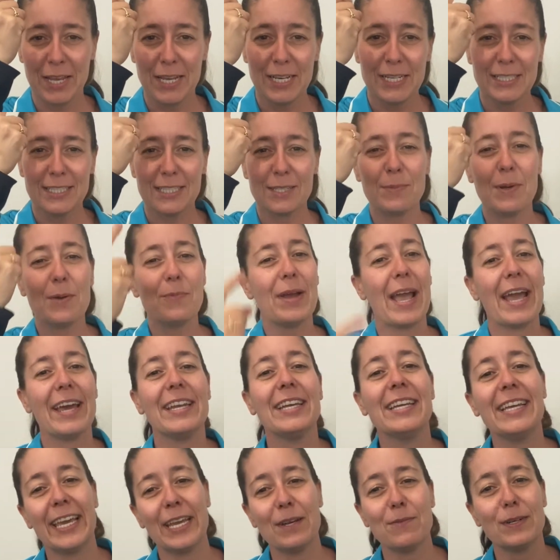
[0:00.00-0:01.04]
So when we're adding
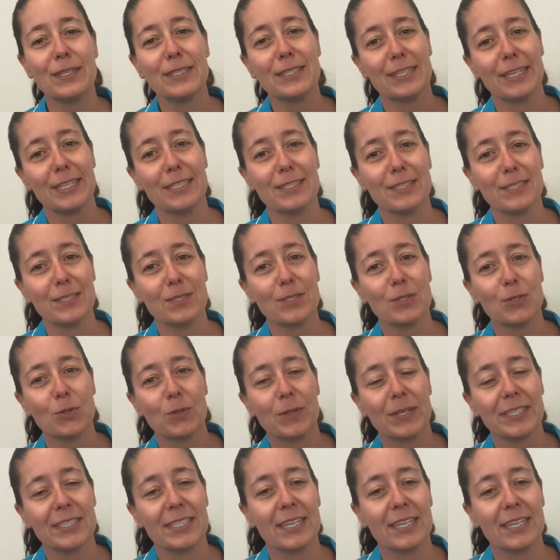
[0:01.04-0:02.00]
keyword signs to stories,